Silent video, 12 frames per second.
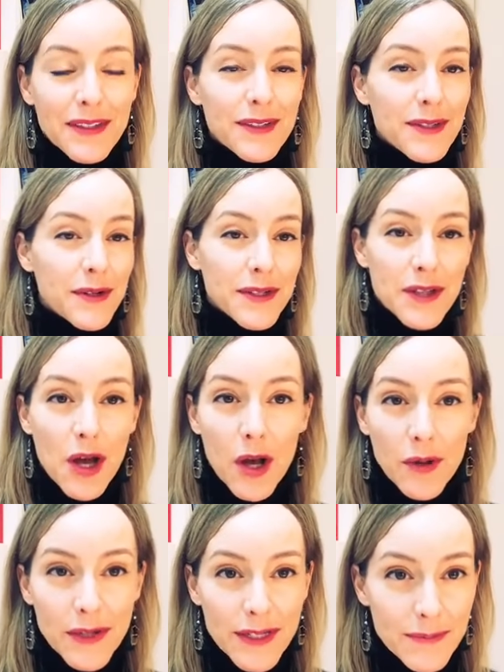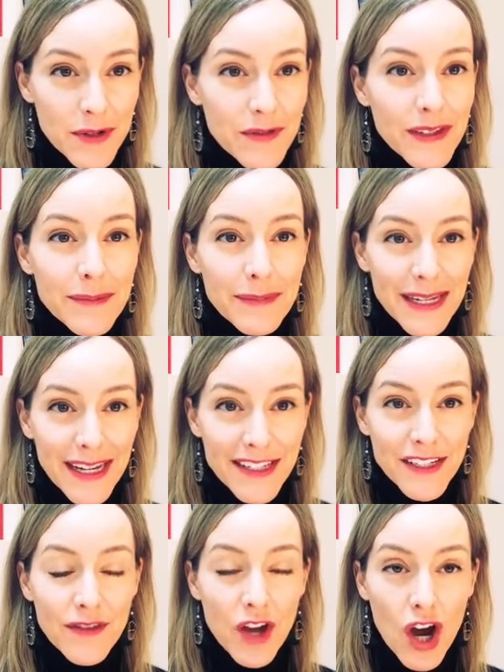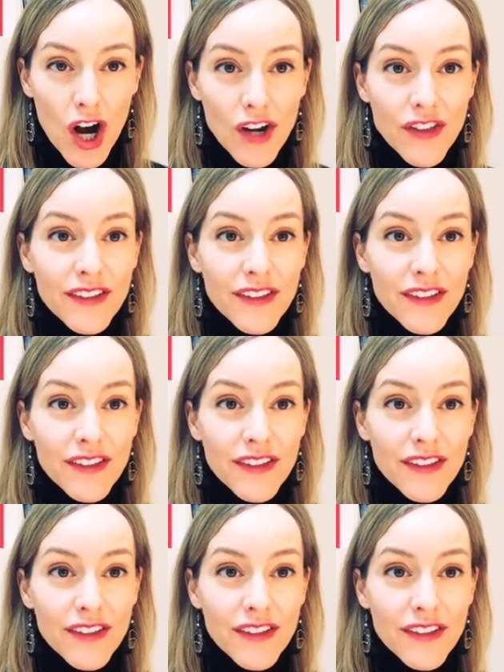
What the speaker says: So it's always moving because of the heart.